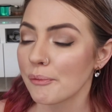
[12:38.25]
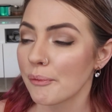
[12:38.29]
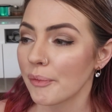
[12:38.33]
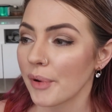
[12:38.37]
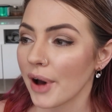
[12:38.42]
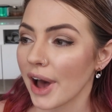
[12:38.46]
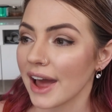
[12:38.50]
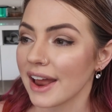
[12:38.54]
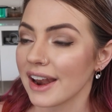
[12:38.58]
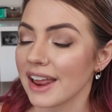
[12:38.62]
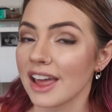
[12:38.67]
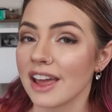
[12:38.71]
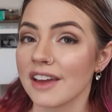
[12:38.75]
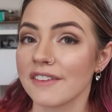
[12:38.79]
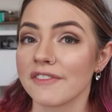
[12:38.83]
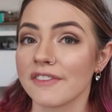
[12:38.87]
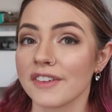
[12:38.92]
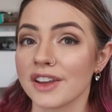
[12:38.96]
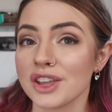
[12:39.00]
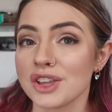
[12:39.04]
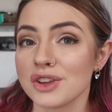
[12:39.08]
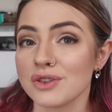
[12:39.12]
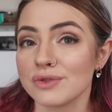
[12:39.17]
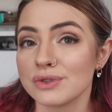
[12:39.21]
But if
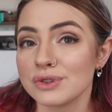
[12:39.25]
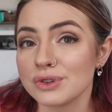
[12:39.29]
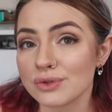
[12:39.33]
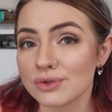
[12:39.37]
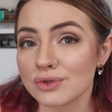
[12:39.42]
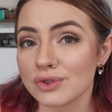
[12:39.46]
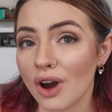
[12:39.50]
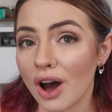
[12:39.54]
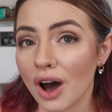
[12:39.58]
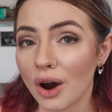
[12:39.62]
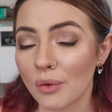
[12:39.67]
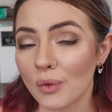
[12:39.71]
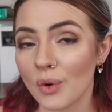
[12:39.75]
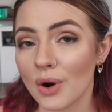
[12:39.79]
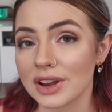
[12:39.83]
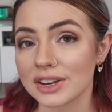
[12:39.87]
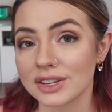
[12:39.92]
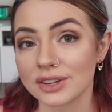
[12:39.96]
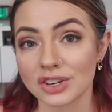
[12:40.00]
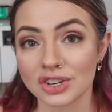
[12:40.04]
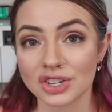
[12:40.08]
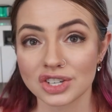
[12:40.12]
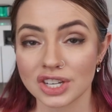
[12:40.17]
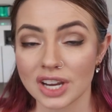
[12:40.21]
you do not want
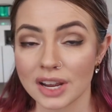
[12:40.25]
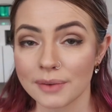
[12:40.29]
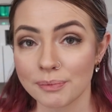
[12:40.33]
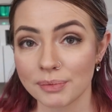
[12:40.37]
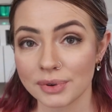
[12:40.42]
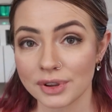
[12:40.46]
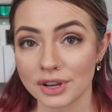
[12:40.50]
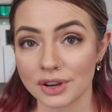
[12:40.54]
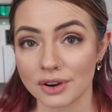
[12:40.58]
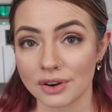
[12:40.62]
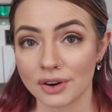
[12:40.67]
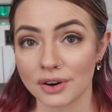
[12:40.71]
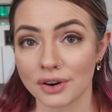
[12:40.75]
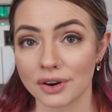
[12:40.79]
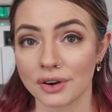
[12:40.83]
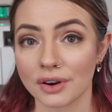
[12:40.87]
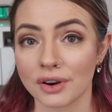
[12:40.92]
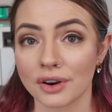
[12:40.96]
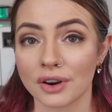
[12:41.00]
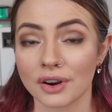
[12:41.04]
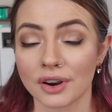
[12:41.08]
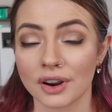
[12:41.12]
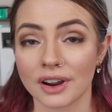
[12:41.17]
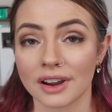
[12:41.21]
to ship
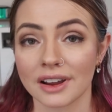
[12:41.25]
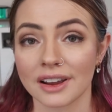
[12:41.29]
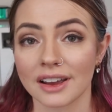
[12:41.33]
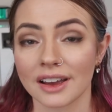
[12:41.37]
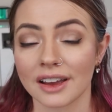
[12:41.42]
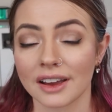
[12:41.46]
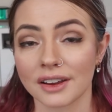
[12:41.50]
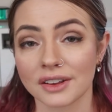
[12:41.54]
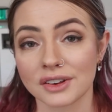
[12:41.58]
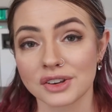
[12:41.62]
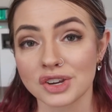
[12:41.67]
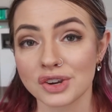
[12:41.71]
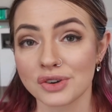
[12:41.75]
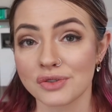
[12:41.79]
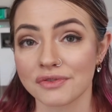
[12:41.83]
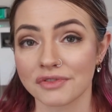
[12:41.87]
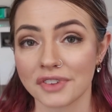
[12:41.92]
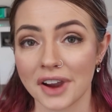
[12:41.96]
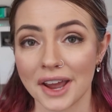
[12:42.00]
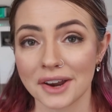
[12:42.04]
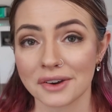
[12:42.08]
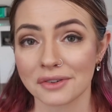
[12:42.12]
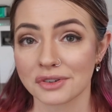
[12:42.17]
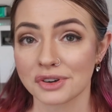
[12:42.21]
your new
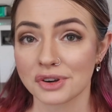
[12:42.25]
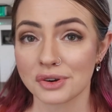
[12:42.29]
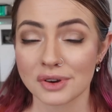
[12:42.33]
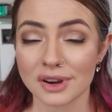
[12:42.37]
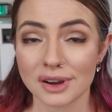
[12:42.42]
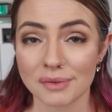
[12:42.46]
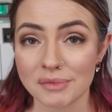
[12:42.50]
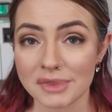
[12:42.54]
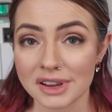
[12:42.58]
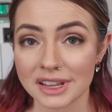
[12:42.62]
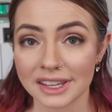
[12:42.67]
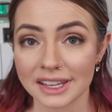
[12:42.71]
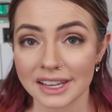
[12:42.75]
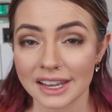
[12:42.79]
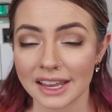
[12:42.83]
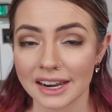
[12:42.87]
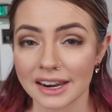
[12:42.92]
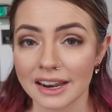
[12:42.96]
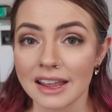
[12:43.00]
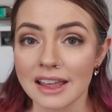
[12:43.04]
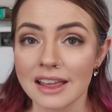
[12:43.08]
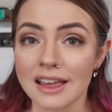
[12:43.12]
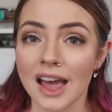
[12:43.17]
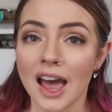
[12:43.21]
friend or new
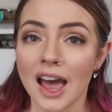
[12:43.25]
chameleon,